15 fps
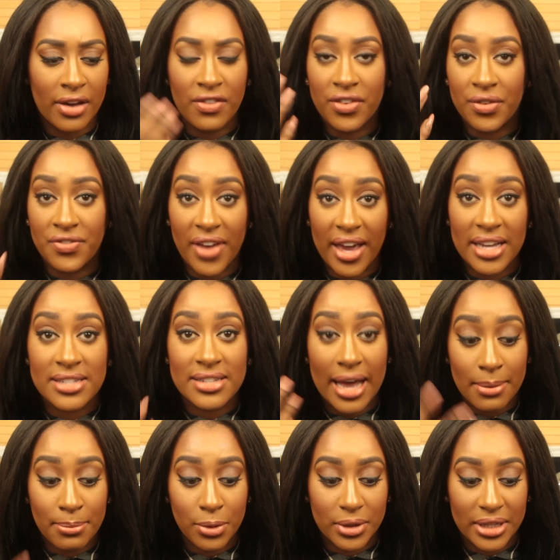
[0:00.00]
for face
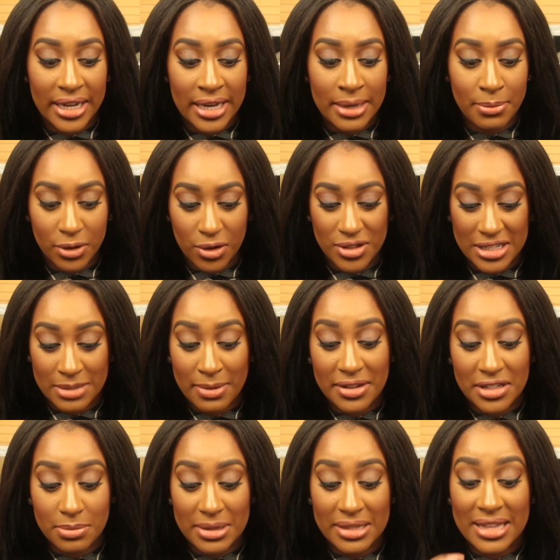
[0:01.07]
and body, because it's meant
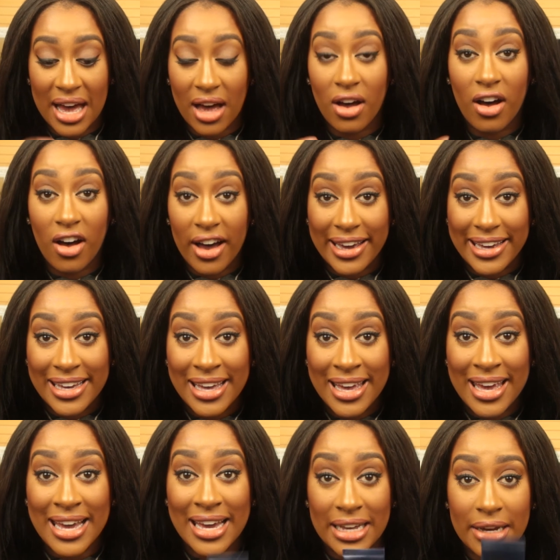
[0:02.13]
to be that high
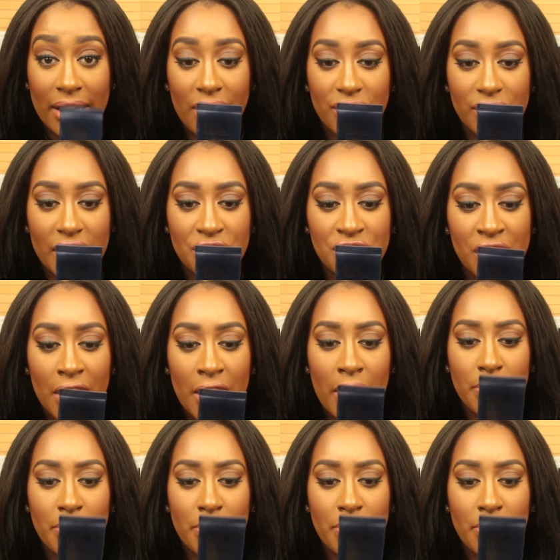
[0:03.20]
in coverage.